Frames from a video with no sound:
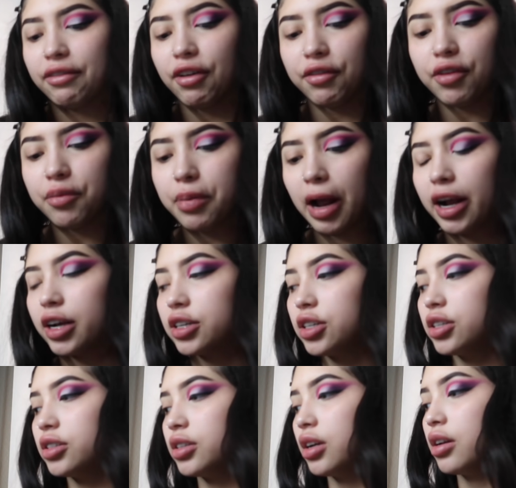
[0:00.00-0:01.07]
I have a few
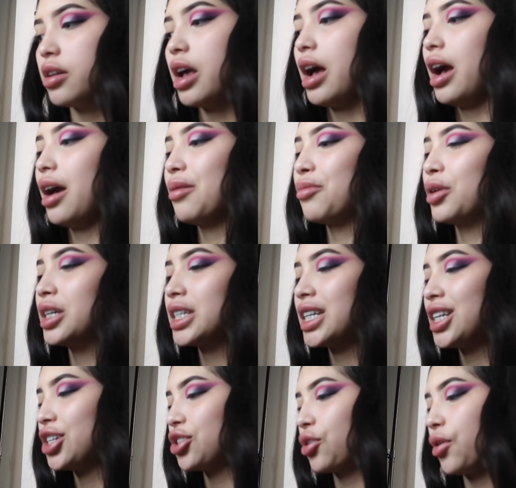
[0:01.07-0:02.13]
packages that I was
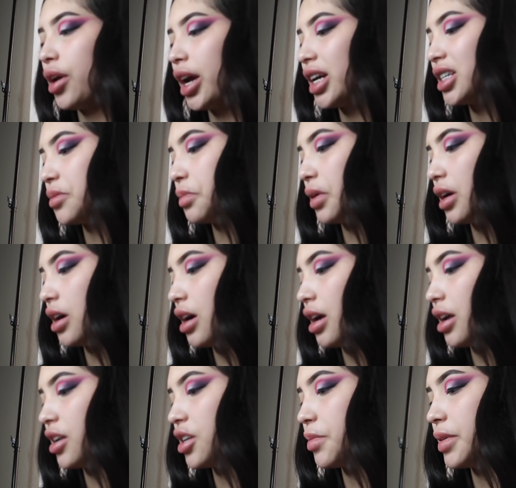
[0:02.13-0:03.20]
going to show you guys,
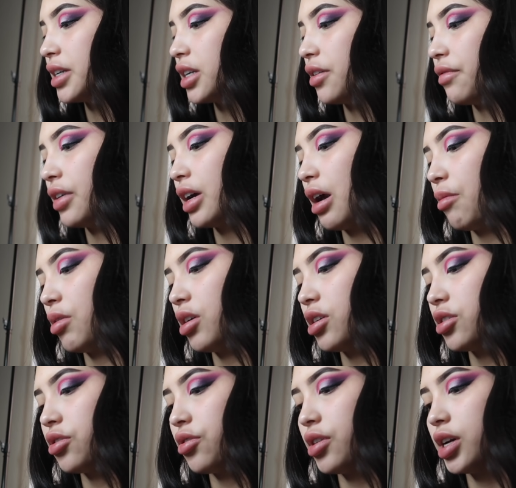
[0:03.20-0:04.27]
but in specific, I wanted
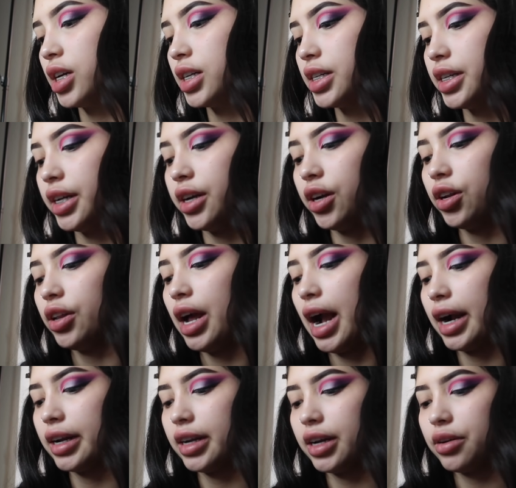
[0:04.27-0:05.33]
to show you guys the
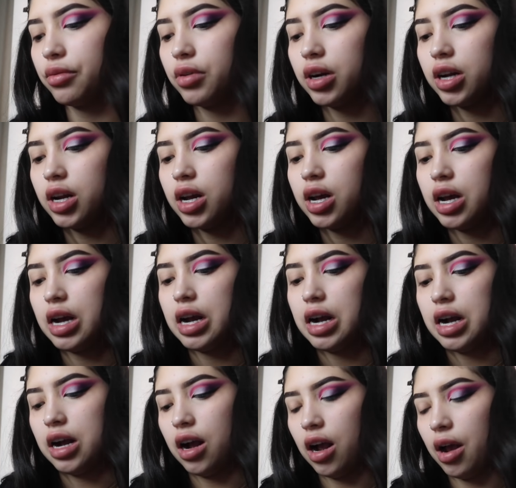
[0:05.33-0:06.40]
Galactic one.
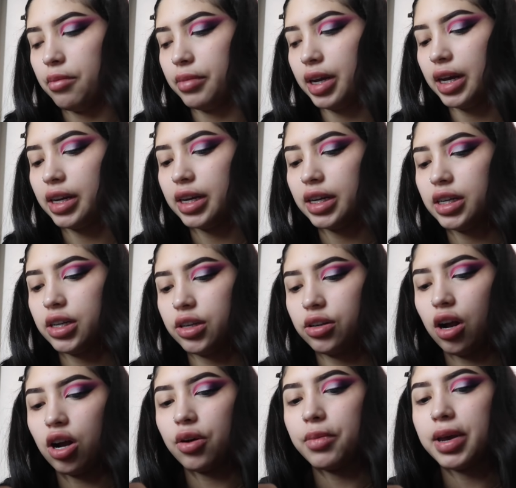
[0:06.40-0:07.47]
They did
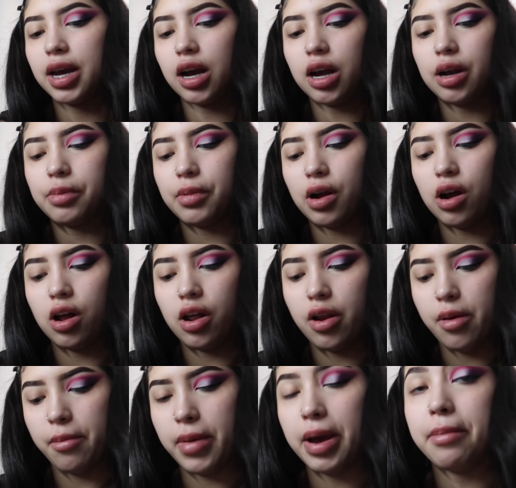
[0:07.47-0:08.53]
stock me up
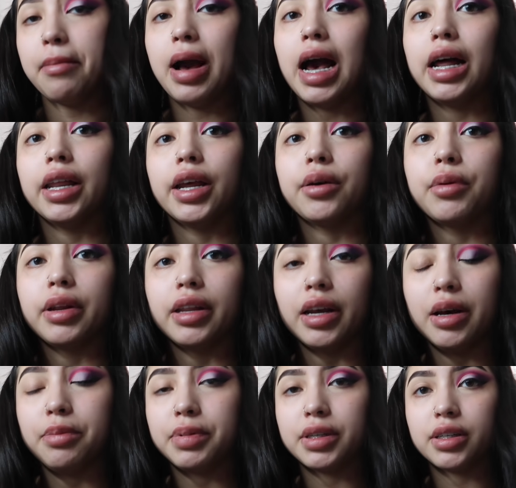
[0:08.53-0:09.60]
on my matte liquid
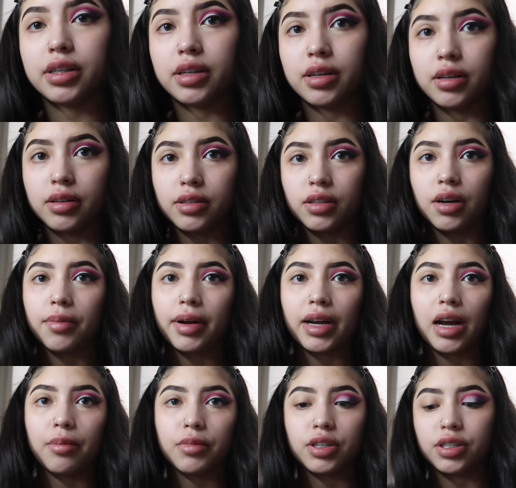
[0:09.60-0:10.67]
lips. Sorry, my
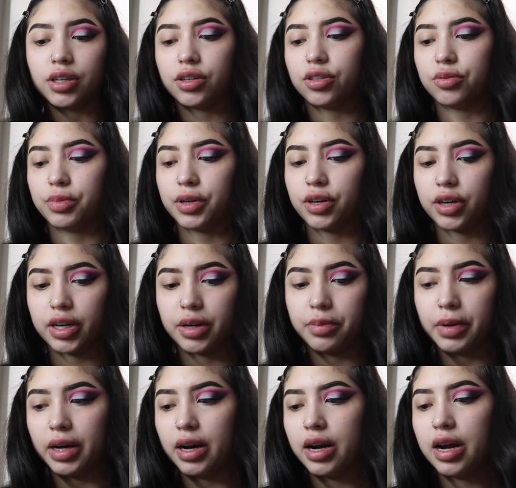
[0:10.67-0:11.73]
cameras look super
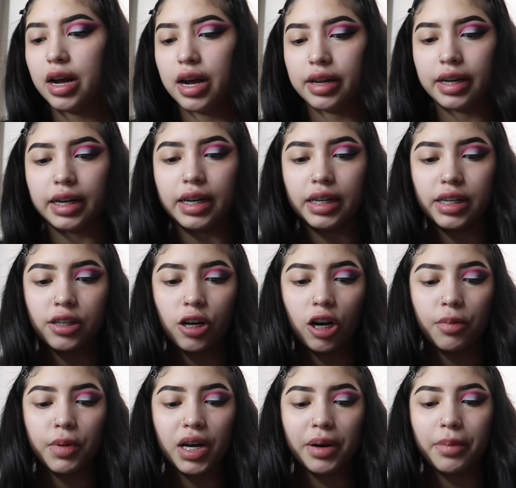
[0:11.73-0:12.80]
crooked, but they did
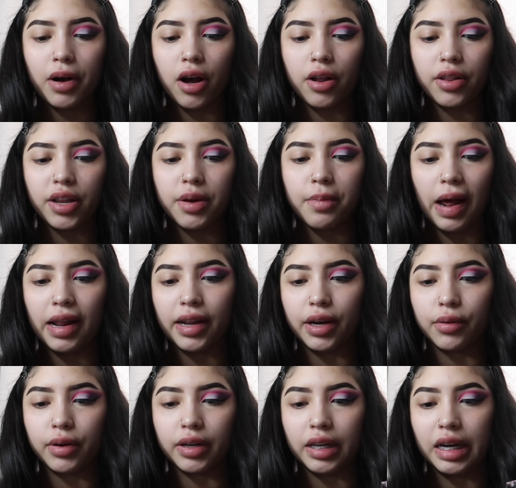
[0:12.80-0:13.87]
stock me up on the matte
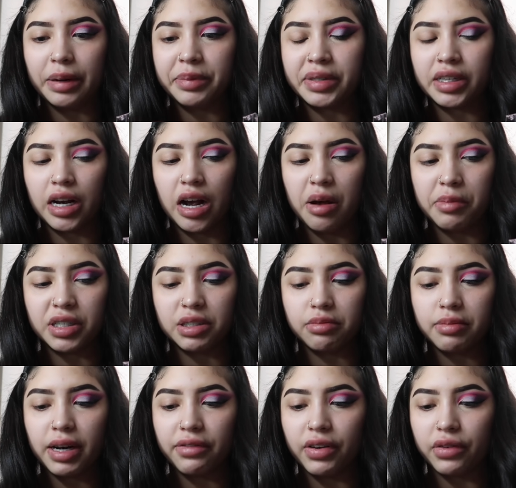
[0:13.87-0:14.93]
liquid lips. Some of
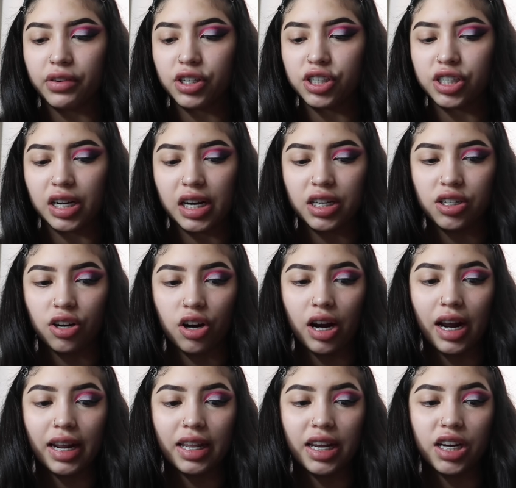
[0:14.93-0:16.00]
my favorite shades are
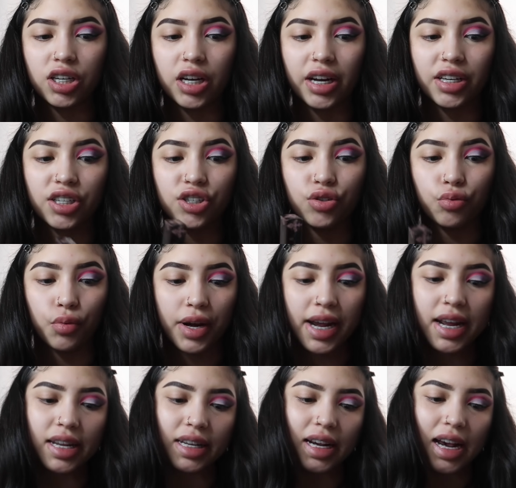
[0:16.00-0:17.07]
in the shade
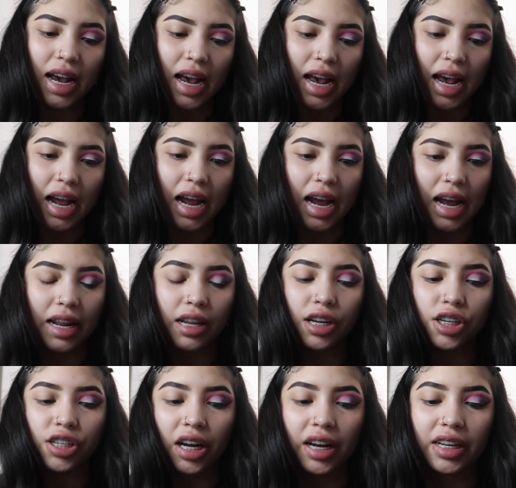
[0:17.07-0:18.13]
Sweet, and
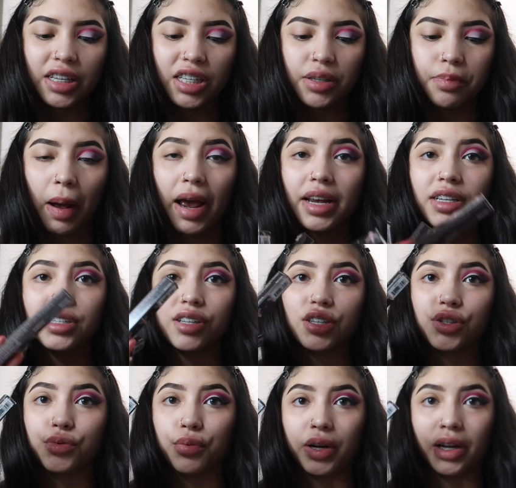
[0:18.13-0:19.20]
the shade Spice
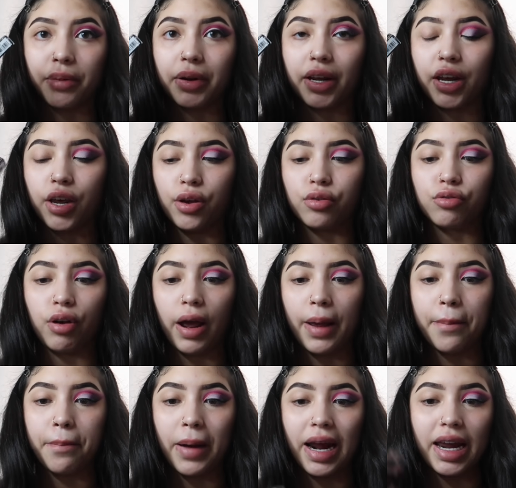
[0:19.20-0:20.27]
looks really, really cute, so
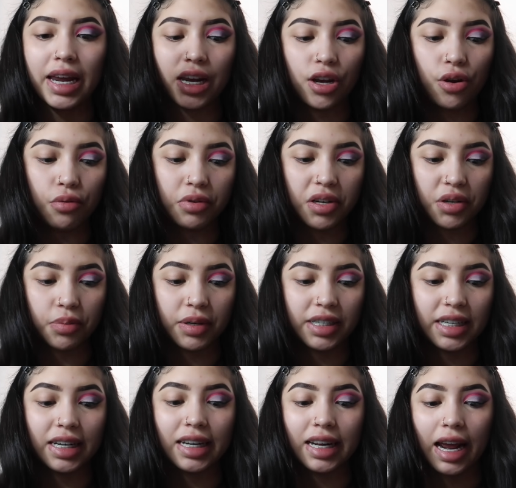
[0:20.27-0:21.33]
I might use this one
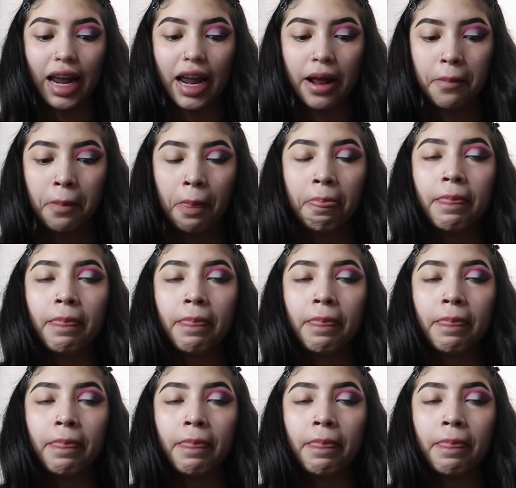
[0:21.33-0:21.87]
today.